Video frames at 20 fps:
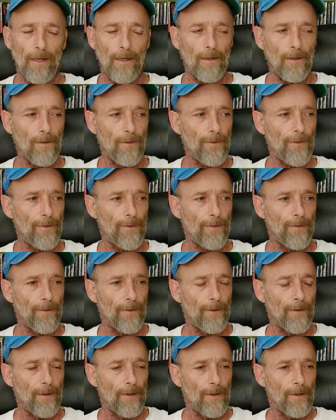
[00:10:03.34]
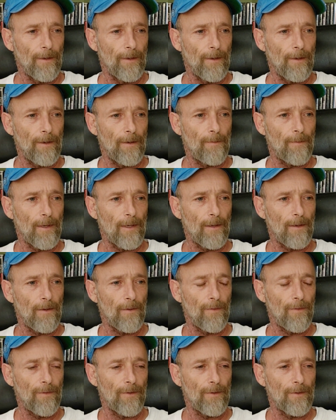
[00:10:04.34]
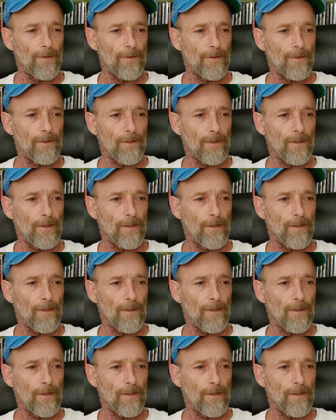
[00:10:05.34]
health. My health is,